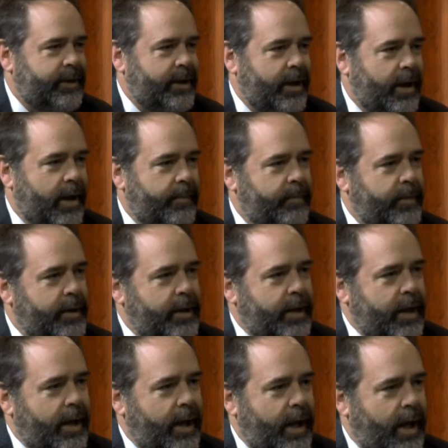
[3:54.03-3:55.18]

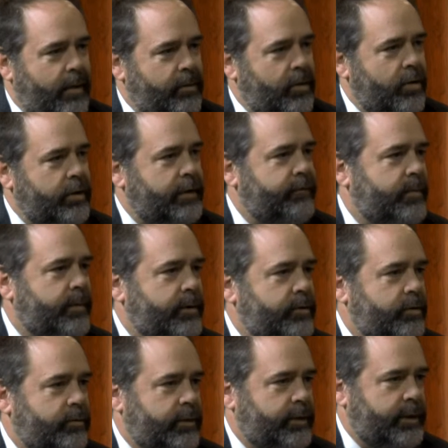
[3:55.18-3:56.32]
How long have you been
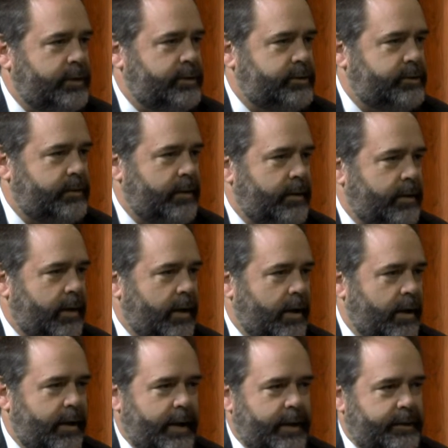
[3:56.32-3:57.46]
doing these
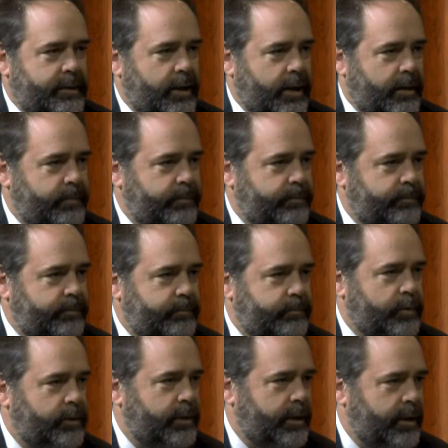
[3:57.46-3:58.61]

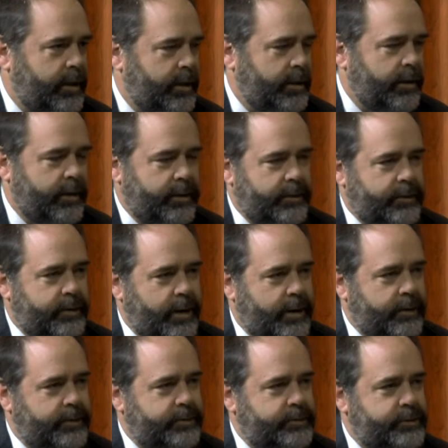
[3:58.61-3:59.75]
anti-bullying and